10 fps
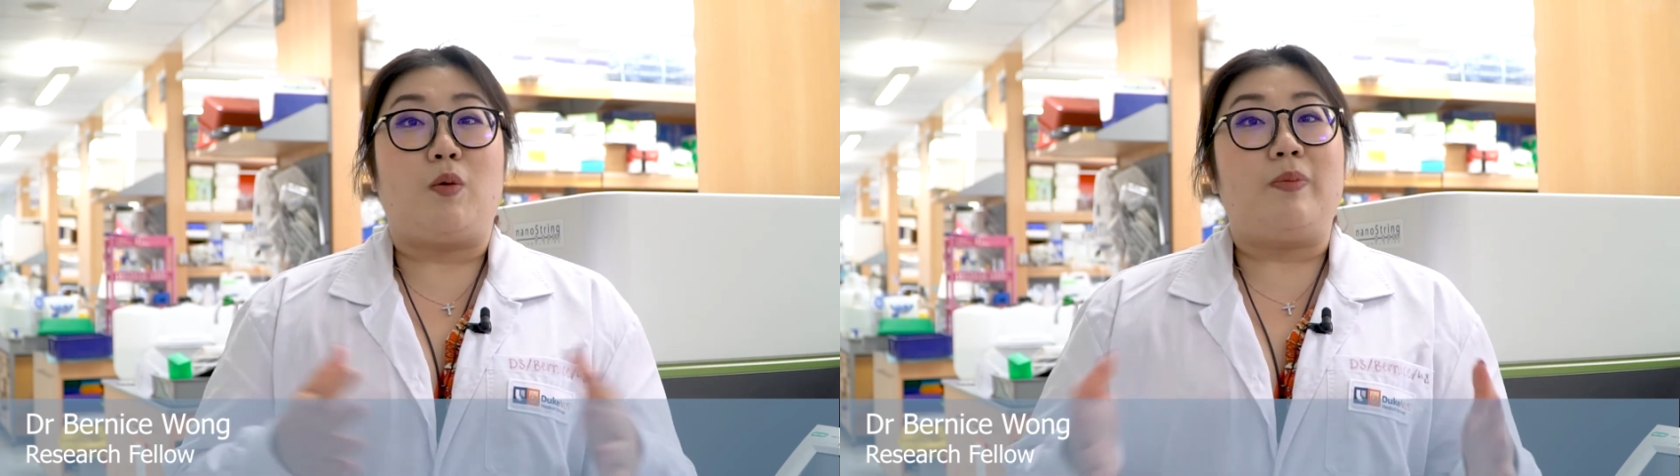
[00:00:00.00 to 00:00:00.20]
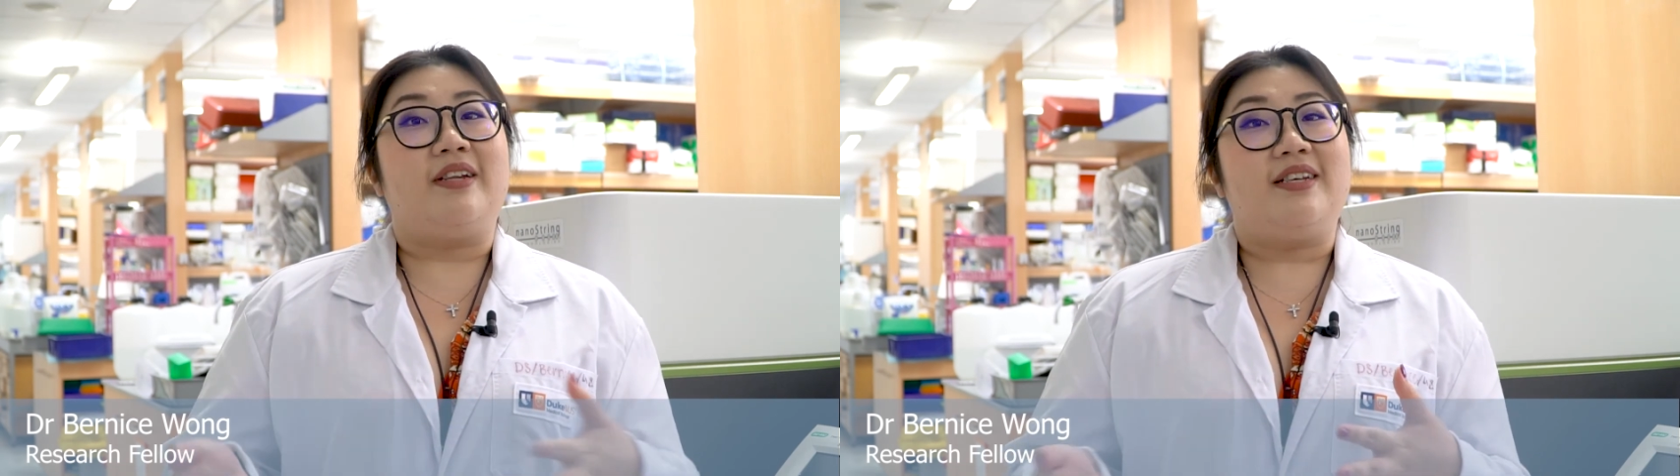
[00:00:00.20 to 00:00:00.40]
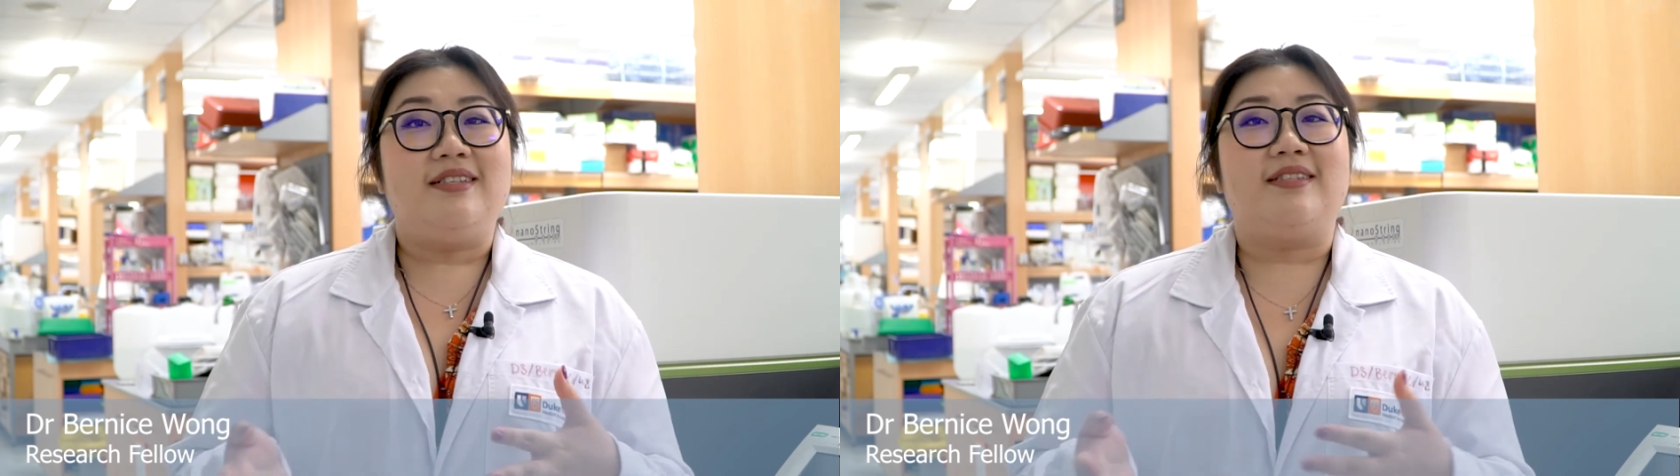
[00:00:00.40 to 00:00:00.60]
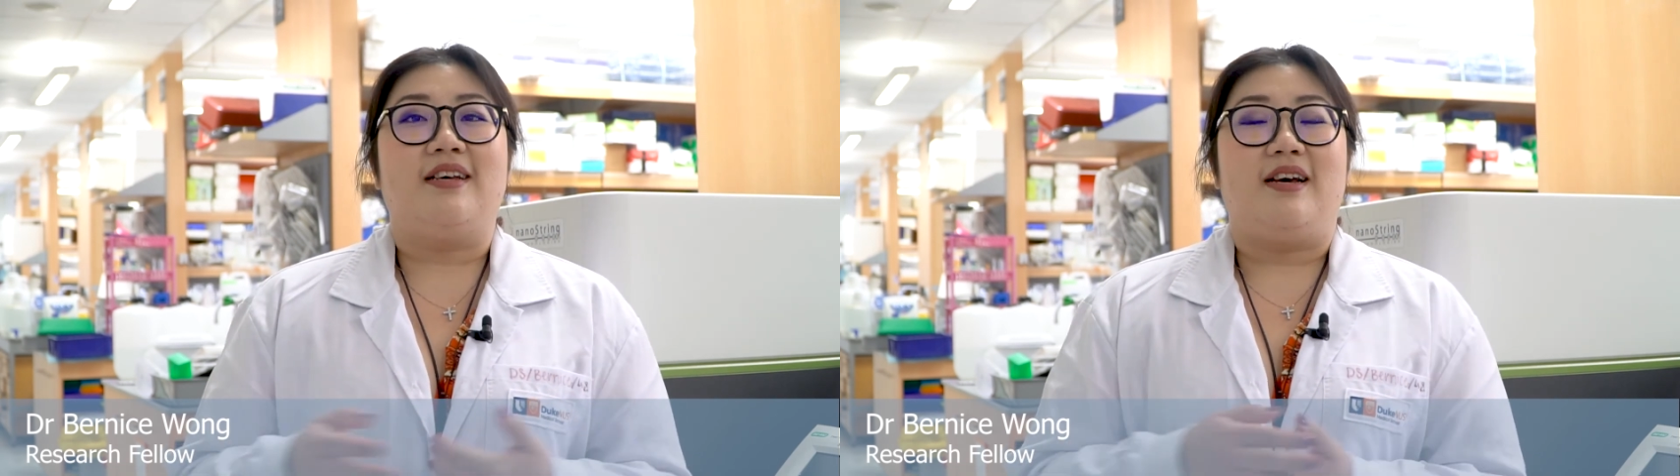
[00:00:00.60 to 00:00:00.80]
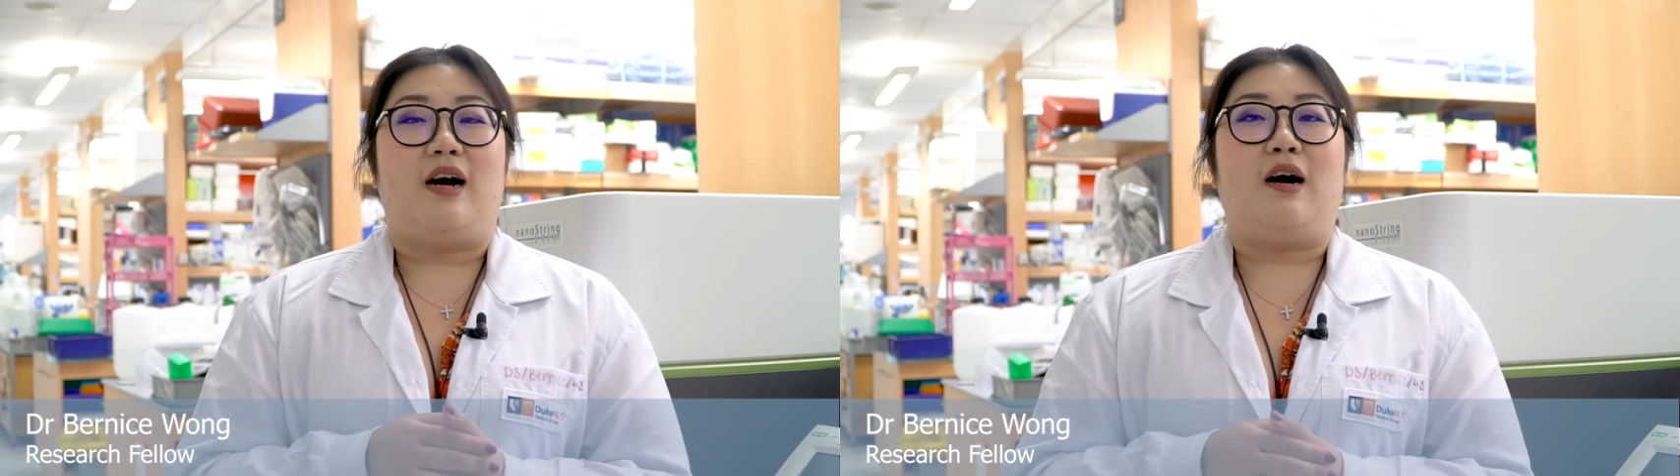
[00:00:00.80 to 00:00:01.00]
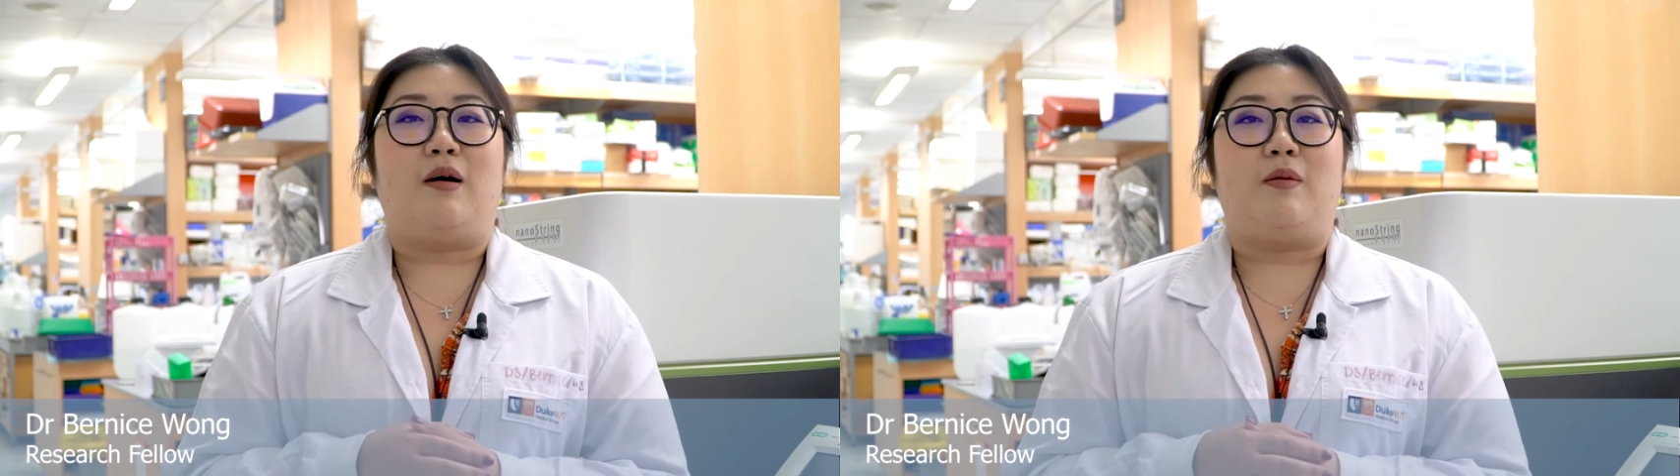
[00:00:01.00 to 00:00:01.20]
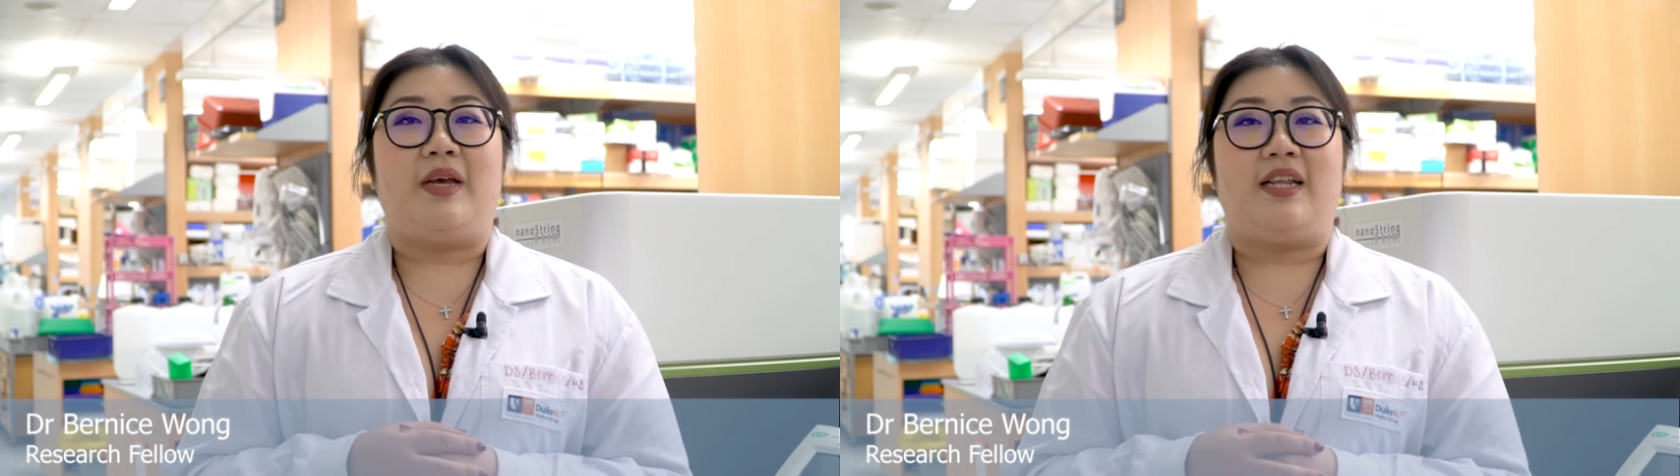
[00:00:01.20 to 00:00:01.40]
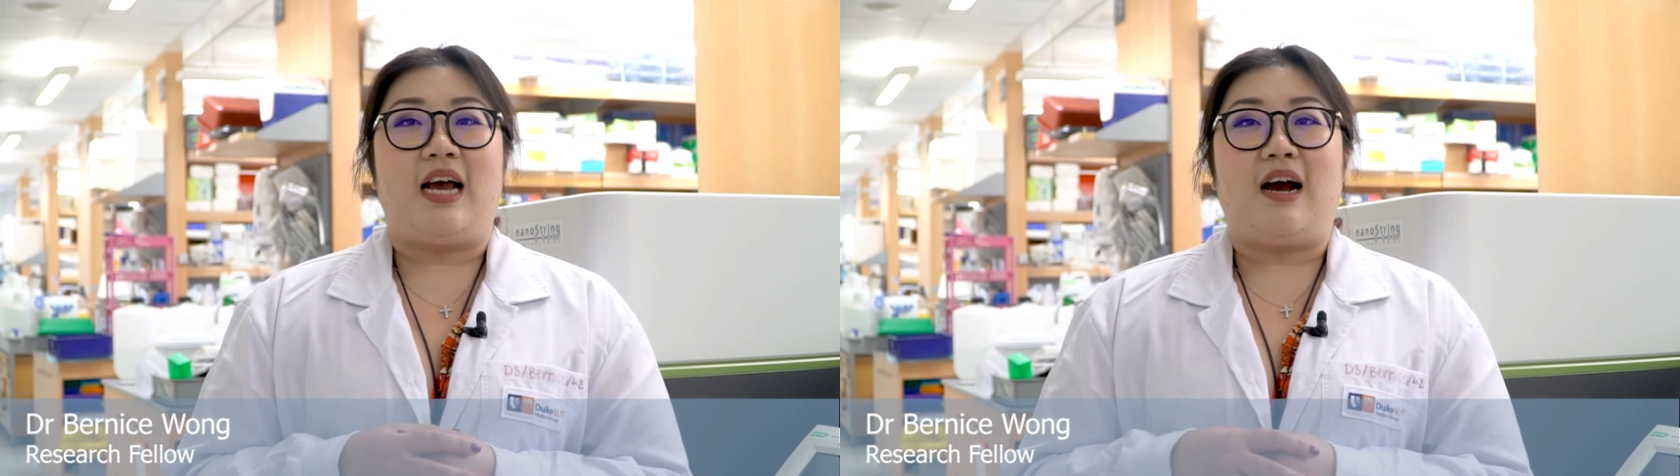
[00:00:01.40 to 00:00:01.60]
openness
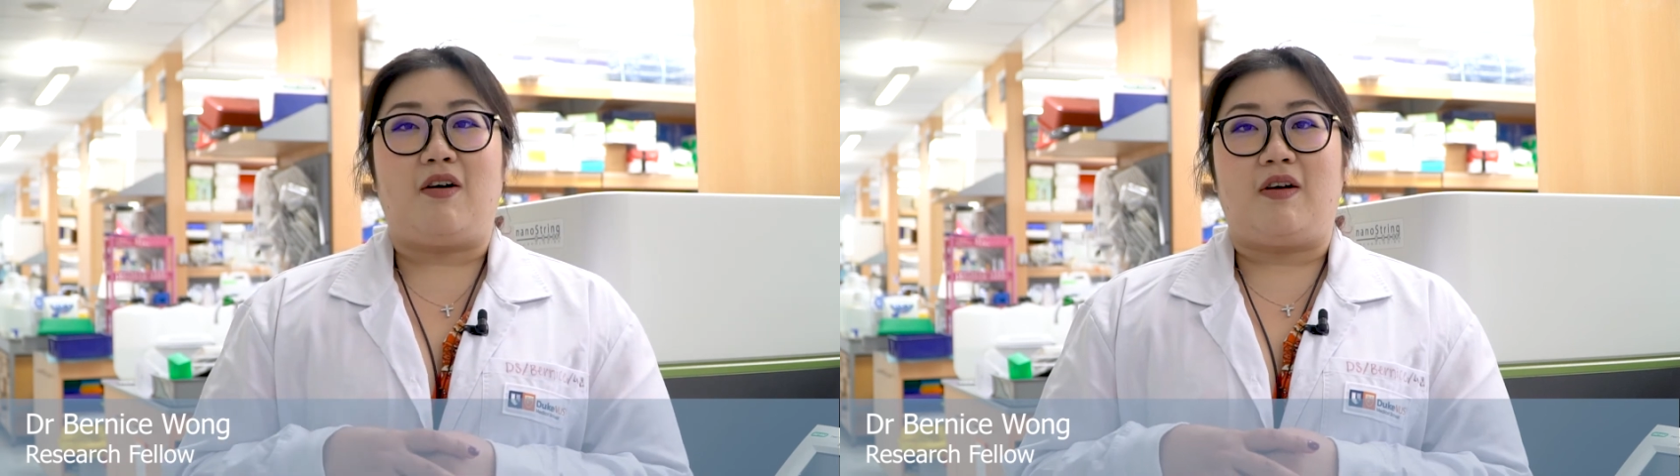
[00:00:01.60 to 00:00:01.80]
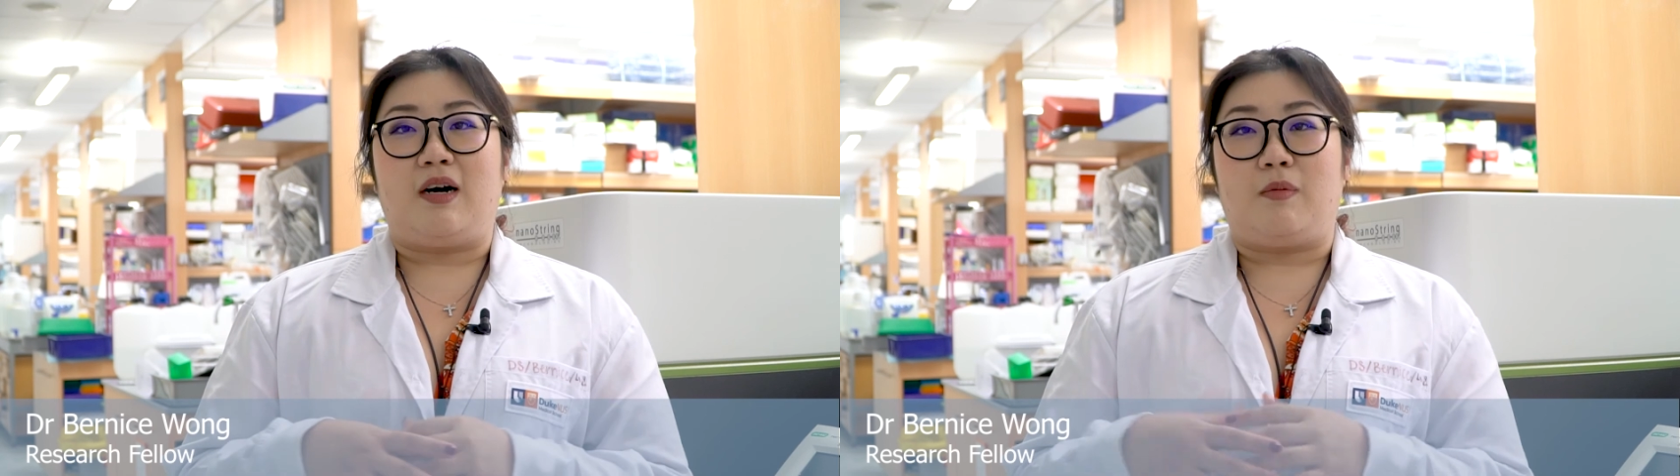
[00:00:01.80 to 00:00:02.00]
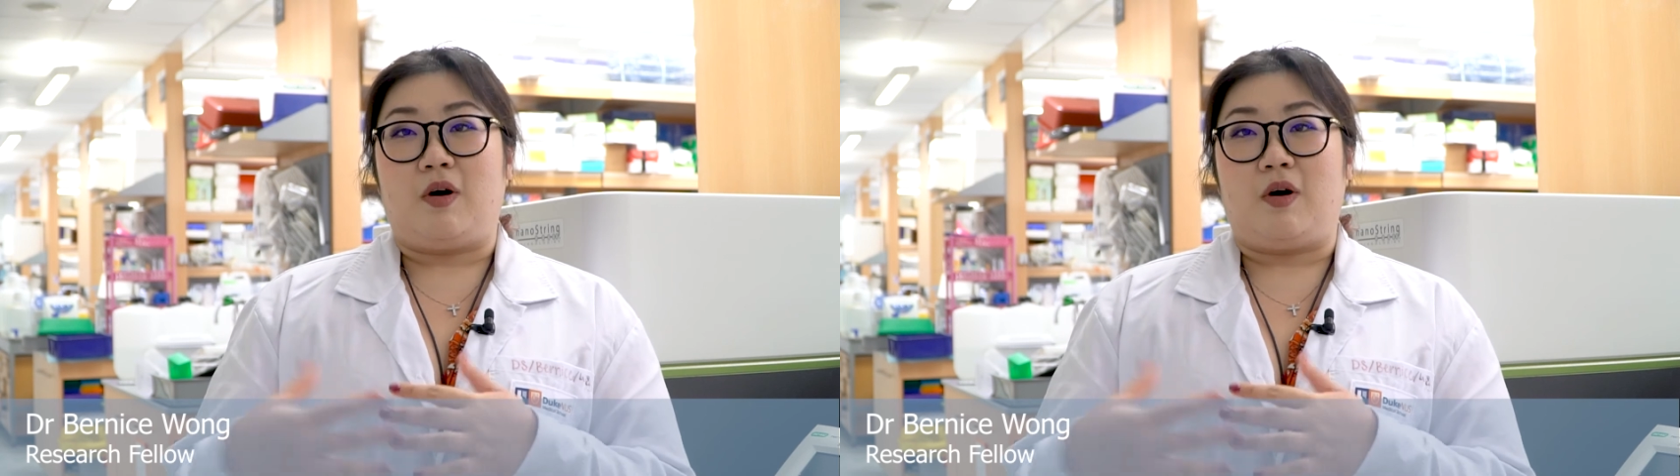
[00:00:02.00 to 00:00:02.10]
and how